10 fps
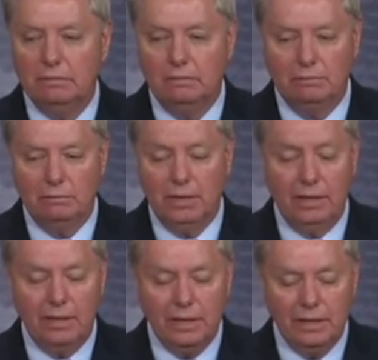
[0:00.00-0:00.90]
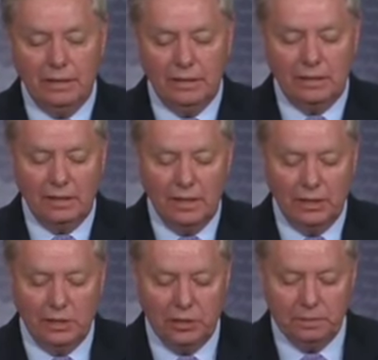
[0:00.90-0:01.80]
met our needs as a
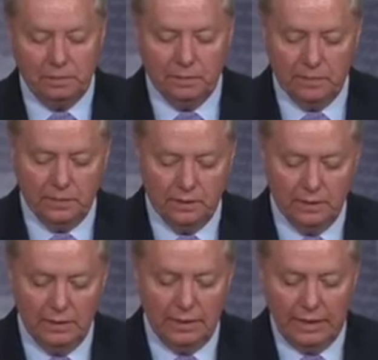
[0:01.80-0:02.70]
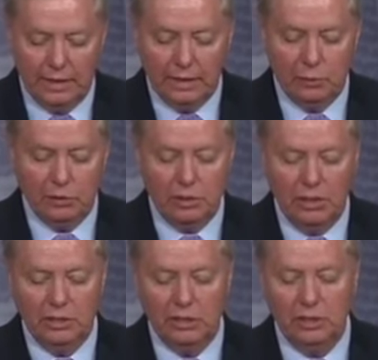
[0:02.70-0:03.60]
nation, and there was
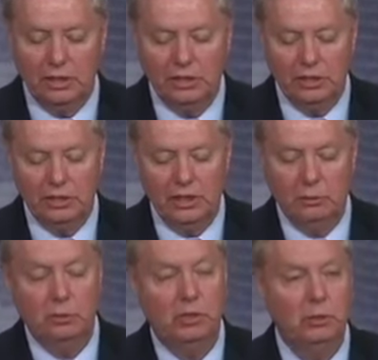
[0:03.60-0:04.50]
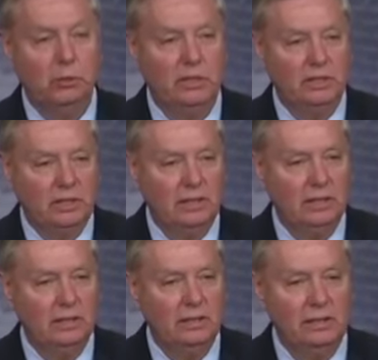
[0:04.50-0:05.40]
legislation that would deal with these
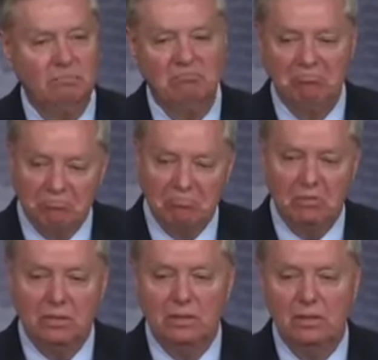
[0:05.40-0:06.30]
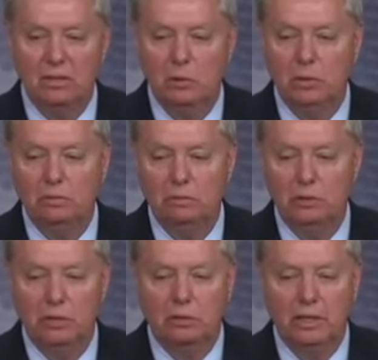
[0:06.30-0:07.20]
kids, knowing
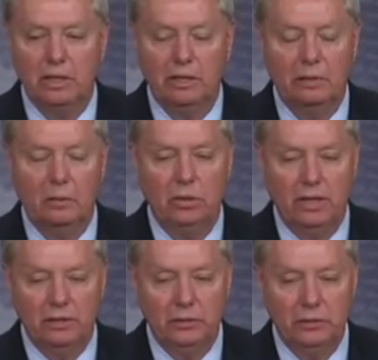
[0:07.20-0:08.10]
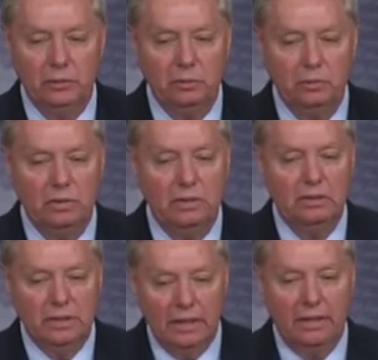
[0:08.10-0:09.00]
General Kelly the way I do,
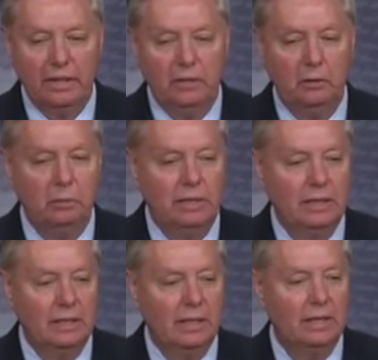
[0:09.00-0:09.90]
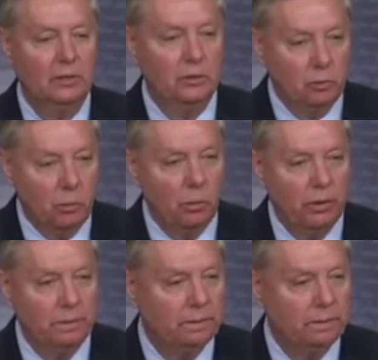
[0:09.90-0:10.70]
I think he would be inclined to support it.